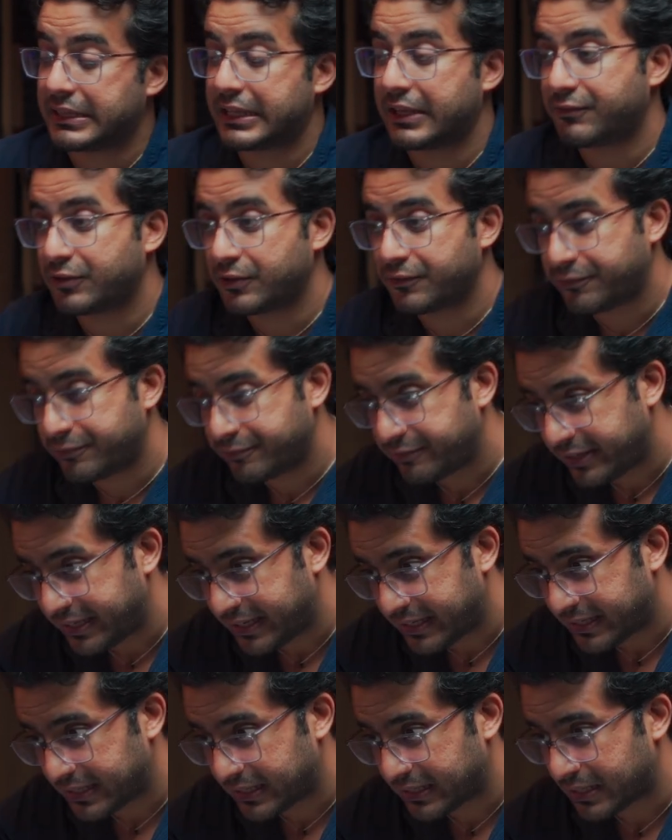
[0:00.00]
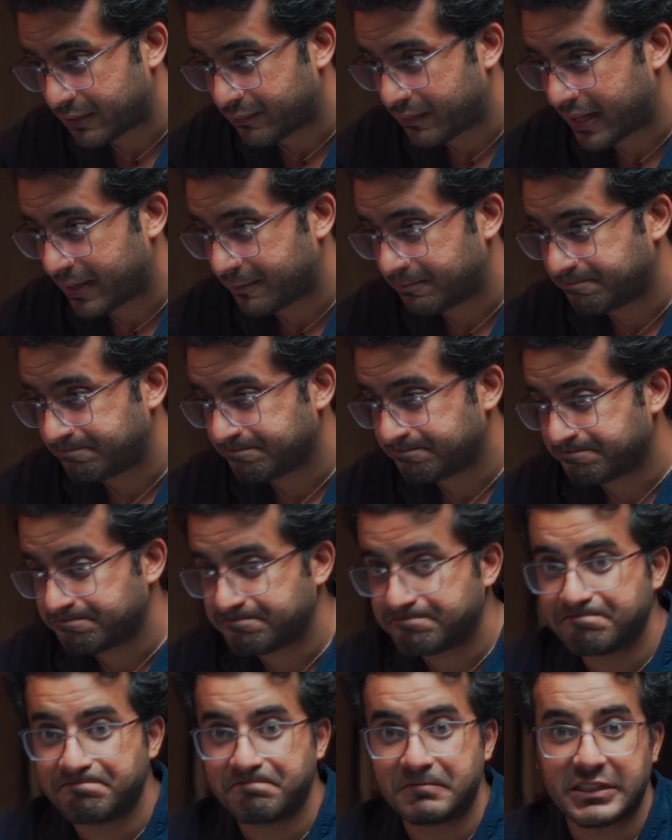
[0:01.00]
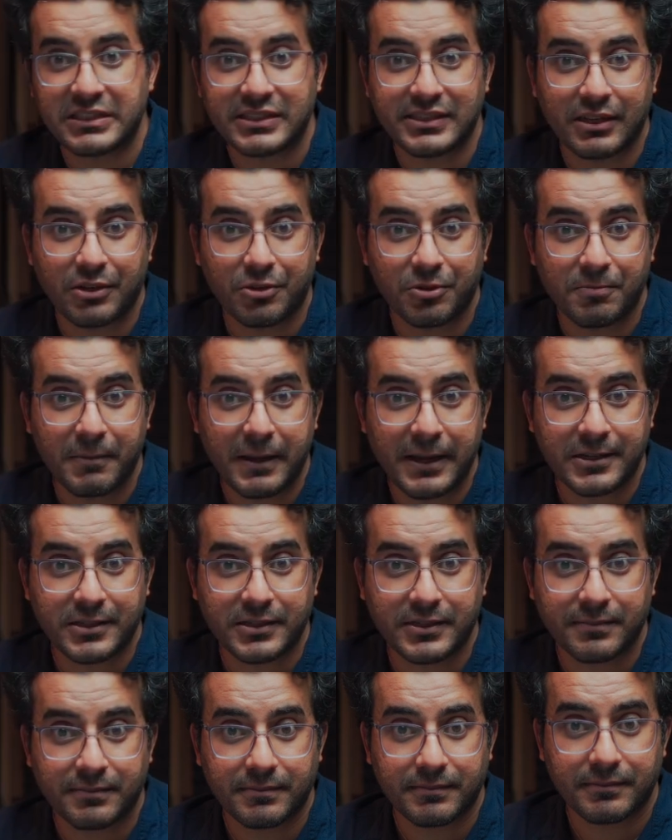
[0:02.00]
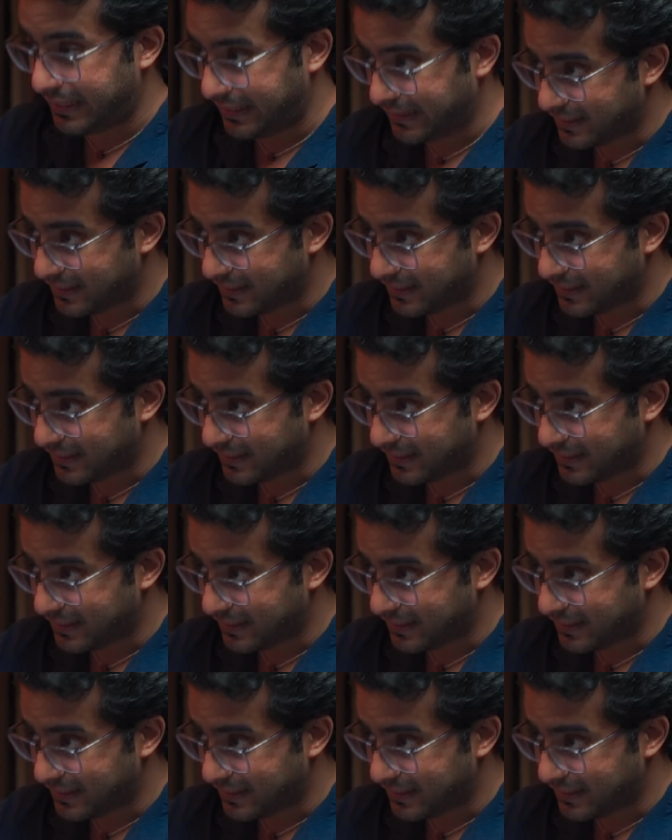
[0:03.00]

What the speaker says: And they would feel that, well, this is a good mix.